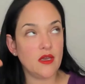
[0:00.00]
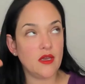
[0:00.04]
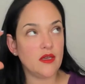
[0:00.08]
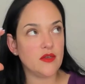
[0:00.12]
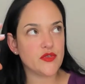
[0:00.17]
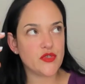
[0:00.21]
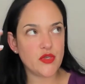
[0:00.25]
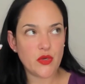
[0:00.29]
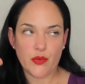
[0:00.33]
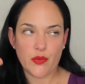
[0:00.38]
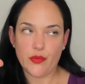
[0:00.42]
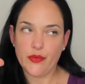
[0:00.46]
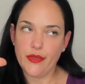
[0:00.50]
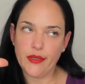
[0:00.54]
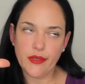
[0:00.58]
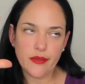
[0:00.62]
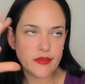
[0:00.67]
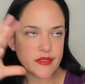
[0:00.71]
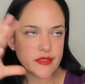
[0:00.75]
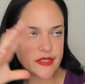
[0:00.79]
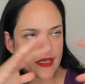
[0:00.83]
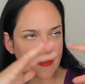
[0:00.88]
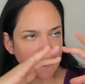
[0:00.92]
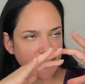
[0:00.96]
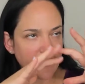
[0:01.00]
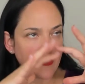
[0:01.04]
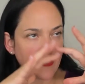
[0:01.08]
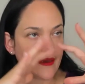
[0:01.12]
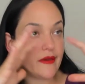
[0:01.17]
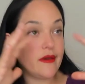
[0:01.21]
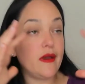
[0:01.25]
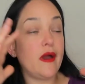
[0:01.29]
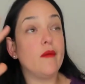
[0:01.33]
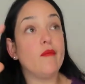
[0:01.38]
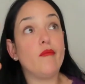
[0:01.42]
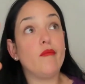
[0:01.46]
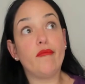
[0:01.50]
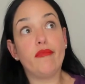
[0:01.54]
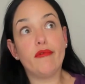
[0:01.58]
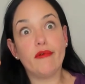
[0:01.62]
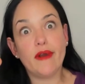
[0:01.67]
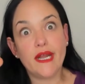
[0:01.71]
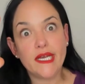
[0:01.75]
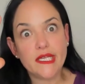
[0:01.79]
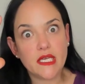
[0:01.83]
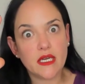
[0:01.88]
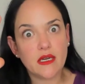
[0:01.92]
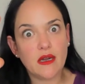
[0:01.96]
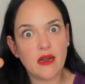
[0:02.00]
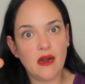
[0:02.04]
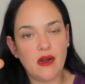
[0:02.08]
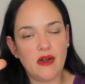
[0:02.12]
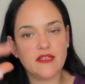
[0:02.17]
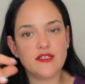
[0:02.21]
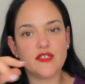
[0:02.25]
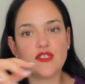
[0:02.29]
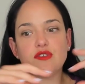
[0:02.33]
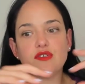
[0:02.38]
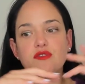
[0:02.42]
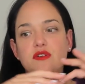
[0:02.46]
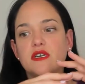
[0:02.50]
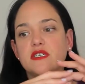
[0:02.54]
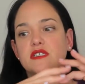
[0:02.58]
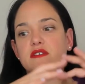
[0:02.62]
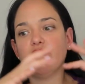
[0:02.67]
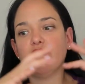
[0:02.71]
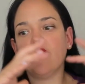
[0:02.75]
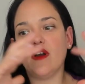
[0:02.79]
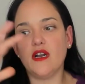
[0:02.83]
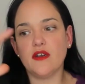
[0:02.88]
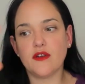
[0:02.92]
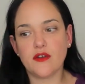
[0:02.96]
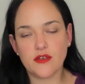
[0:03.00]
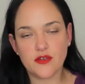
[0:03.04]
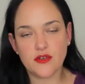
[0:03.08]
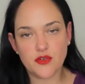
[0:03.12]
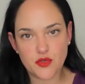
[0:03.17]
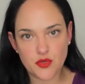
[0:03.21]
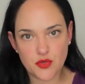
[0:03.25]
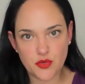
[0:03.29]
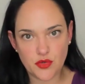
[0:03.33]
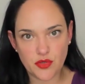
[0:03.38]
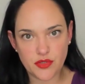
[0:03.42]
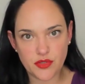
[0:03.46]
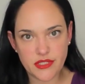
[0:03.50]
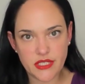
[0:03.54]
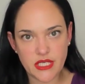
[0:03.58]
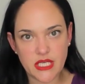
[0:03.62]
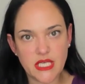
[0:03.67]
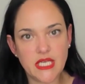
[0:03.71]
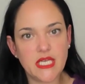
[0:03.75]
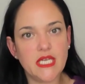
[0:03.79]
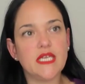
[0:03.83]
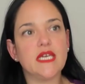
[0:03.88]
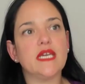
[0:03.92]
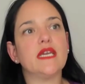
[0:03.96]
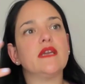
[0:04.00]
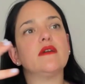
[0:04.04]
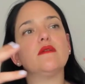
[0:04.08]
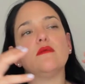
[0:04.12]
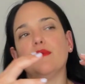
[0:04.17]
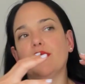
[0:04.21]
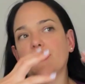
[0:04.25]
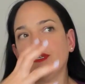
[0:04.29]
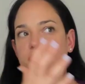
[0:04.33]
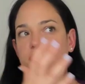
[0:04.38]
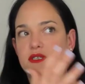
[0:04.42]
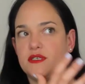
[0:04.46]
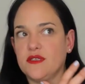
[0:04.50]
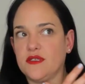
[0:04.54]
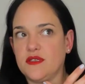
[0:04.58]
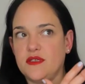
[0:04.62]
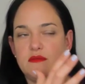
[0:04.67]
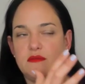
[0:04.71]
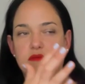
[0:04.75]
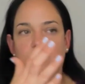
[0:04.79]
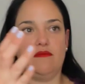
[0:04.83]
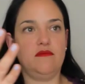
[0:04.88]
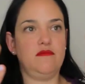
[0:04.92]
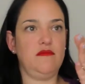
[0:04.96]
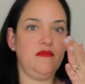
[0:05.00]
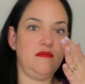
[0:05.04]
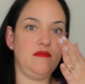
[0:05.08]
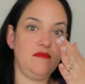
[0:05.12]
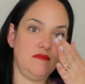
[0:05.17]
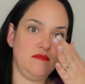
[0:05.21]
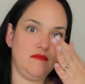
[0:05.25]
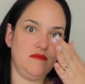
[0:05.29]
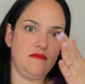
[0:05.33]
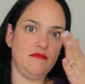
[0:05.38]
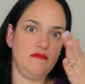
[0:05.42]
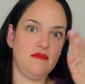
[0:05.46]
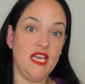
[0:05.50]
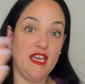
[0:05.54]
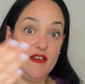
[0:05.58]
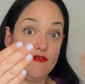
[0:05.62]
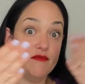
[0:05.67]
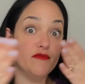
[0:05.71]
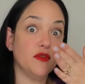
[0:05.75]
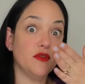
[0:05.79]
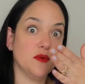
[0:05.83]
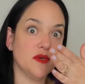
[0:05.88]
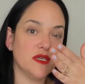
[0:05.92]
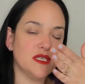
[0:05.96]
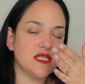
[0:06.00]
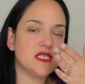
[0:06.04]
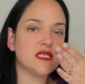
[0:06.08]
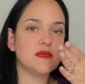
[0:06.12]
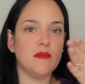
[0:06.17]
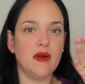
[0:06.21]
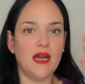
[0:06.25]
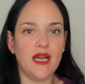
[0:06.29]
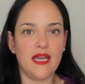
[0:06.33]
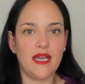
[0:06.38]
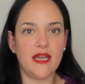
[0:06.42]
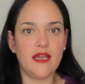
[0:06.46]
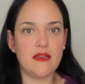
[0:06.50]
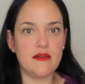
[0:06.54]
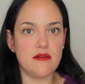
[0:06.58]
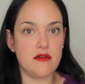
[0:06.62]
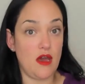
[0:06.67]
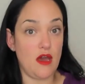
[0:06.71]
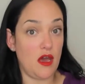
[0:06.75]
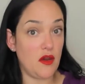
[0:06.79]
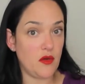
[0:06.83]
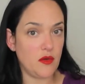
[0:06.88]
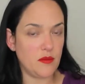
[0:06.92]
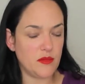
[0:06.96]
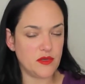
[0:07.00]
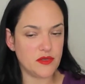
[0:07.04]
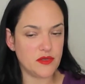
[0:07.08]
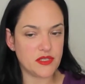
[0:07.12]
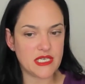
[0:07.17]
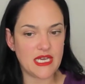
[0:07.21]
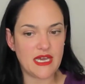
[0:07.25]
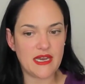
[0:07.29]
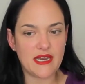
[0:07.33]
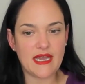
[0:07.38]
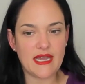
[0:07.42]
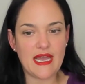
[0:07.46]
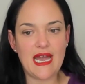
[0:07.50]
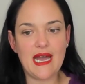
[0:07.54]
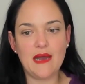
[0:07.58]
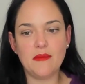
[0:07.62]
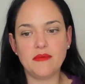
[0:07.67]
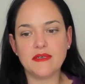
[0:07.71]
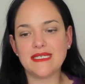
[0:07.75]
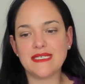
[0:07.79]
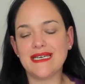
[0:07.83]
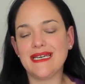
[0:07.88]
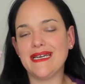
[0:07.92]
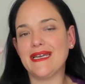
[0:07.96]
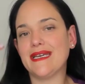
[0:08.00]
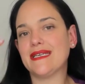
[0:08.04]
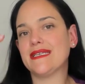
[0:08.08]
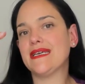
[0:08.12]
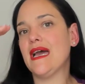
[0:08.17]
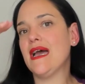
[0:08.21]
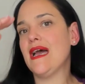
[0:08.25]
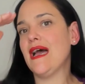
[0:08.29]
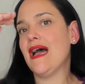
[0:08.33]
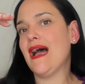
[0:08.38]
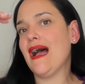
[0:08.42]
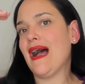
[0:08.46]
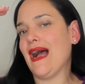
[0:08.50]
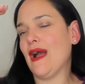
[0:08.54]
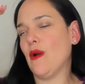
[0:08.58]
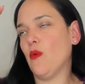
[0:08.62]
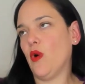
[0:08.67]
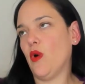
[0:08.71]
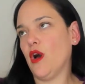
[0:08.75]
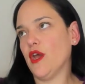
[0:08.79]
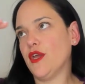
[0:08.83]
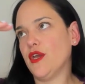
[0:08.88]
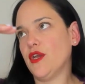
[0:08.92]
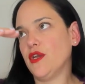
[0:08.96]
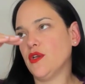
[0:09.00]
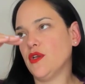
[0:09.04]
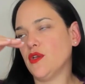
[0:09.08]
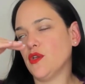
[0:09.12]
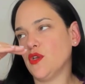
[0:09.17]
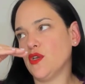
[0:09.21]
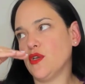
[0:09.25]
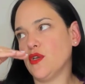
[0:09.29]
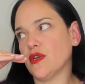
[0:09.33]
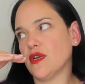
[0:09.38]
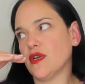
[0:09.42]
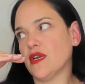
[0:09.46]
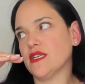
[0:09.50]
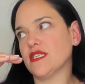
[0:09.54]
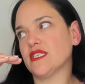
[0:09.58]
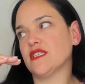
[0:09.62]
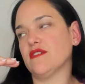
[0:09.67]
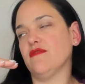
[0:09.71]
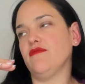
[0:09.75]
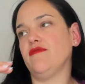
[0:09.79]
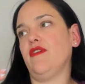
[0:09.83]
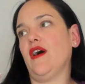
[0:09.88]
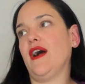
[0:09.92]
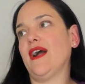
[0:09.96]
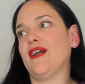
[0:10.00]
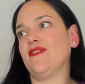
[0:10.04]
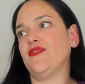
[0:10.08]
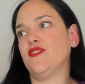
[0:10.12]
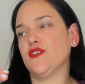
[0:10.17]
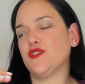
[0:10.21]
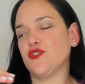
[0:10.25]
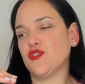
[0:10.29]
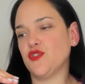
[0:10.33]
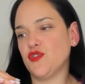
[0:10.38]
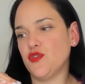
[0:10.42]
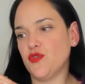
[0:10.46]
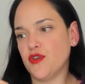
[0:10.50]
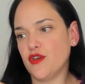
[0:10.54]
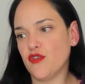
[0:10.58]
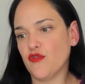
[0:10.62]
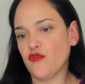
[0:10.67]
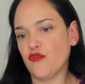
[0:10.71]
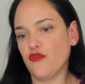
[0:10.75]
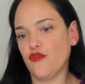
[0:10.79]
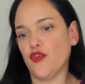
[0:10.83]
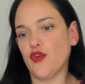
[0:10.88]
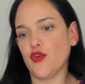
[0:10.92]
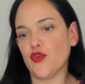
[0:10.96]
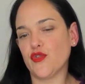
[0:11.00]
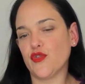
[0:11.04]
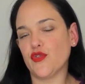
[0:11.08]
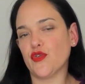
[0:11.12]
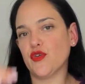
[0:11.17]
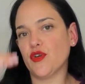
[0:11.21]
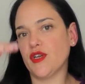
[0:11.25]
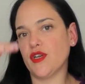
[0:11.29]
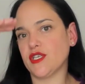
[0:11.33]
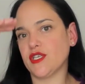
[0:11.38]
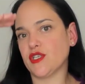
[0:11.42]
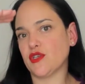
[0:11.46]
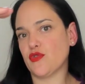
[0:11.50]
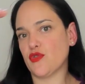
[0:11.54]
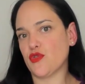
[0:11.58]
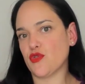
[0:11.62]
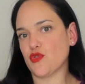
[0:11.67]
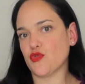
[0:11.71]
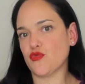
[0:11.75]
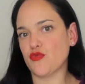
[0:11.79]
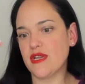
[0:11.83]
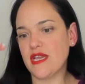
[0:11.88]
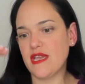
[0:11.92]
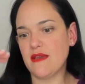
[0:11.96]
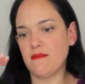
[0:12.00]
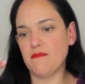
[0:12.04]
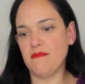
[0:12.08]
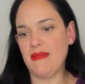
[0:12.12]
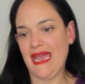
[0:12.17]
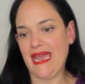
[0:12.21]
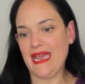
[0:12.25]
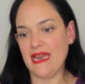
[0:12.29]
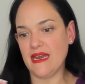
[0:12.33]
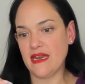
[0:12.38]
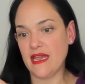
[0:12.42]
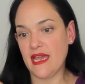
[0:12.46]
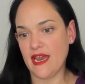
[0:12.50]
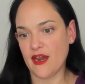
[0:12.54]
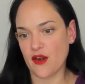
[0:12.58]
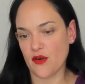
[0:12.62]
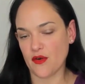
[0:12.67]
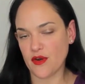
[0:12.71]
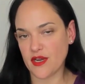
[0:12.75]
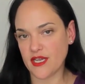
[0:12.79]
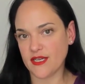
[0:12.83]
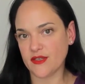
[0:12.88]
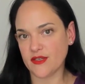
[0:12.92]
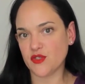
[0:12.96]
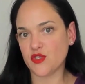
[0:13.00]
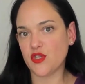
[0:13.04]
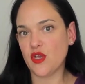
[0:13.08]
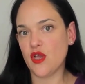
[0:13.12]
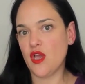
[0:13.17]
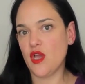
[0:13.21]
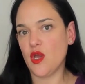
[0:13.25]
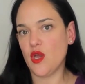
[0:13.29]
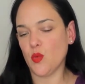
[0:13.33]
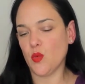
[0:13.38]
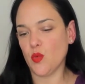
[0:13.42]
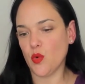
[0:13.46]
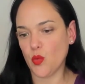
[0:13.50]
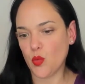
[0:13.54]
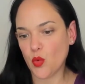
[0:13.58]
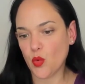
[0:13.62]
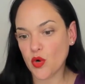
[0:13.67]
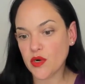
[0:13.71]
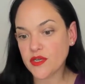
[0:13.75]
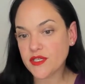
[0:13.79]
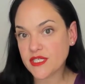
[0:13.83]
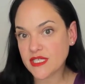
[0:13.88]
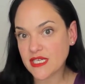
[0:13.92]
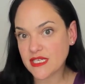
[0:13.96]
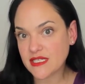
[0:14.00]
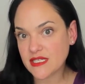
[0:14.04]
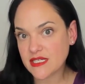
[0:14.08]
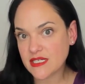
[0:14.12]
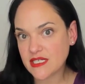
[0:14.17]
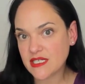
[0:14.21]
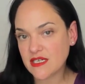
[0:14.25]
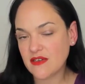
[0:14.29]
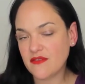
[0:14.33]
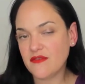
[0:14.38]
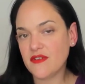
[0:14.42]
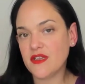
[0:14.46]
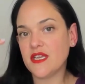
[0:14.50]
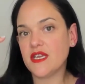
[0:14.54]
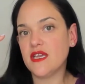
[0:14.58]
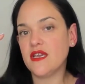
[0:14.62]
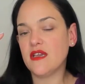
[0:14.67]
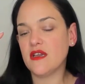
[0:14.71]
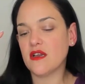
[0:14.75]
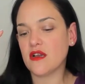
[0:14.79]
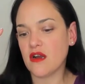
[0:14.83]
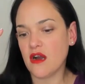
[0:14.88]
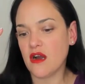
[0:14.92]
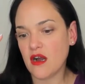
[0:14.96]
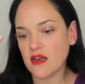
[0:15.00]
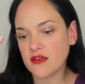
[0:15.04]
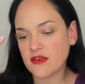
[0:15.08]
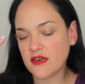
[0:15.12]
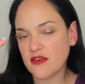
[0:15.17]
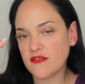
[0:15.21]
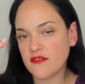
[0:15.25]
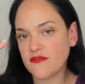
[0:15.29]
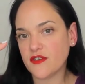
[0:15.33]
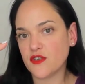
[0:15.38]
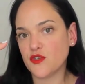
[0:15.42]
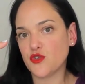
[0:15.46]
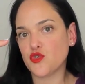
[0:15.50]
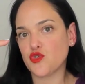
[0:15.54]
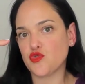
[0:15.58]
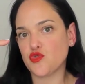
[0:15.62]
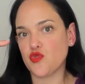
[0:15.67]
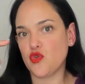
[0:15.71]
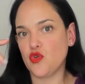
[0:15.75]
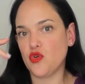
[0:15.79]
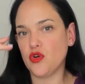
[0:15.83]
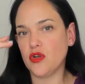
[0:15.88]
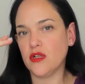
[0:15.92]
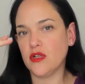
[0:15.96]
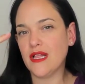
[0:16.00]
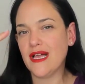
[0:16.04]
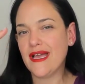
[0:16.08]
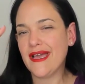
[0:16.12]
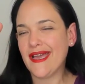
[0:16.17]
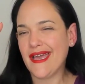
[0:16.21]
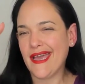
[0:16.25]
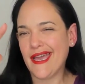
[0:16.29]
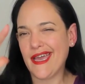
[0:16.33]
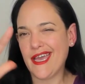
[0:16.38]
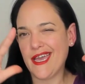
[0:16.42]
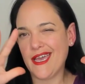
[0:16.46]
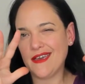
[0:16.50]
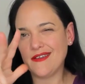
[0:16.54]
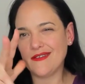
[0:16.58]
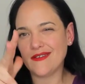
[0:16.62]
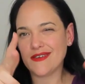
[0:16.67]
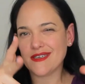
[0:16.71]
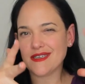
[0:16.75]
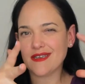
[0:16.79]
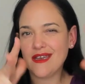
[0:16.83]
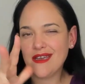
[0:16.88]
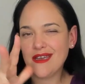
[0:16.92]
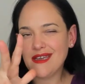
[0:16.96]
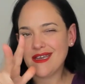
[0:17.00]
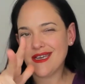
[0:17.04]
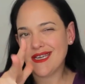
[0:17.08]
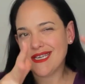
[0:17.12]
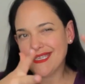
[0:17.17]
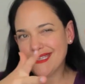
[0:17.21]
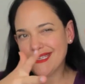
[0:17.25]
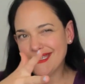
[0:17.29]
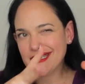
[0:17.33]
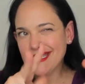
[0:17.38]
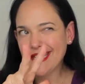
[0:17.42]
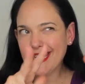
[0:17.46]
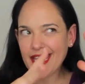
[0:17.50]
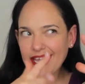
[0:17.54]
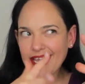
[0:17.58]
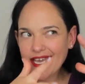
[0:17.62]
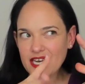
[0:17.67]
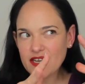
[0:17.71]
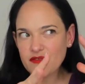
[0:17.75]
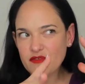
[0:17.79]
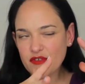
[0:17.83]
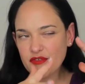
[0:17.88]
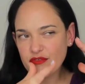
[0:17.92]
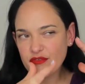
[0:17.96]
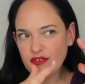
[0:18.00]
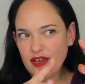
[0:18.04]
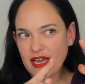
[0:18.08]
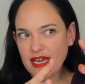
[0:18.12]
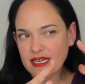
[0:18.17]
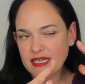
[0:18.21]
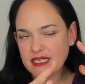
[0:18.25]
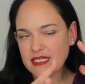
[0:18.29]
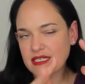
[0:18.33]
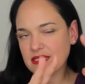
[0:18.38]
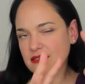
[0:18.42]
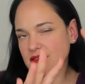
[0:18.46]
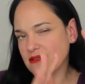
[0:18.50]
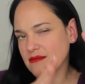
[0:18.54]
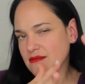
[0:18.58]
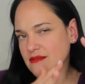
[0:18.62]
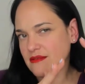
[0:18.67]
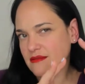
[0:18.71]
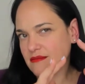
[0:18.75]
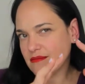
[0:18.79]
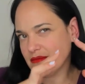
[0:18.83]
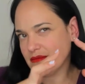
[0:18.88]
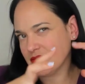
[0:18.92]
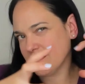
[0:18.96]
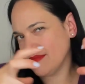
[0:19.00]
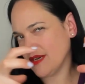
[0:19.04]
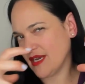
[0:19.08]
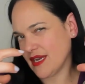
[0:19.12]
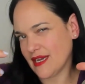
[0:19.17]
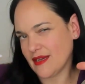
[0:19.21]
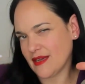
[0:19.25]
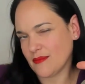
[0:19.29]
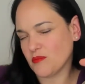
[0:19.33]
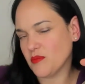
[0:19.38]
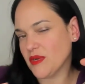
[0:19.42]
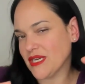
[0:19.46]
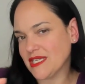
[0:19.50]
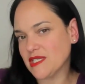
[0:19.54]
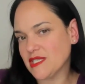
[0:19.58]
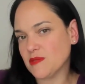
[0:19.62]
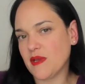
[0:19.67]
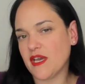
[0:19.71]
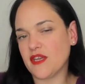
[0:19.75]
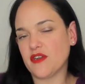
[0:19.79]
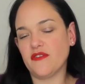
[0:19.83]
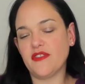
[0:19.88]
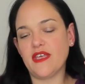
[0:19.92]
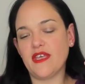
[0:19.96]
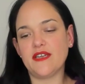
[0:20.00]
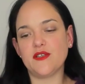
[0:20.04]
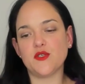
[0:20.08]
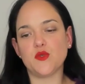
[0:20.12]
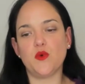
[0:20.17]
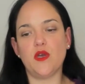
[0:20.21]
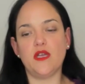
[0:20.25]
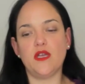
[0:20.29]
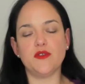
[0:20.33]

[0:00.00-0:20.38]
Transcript: So using the umbrella construct of uncontrolled eating, which is influenced by non-homeostatic appetite, I want to divide this unit further into three main areas: reward sensitivity, cognitive control, and negative effect, but I'm going to expand on that as well.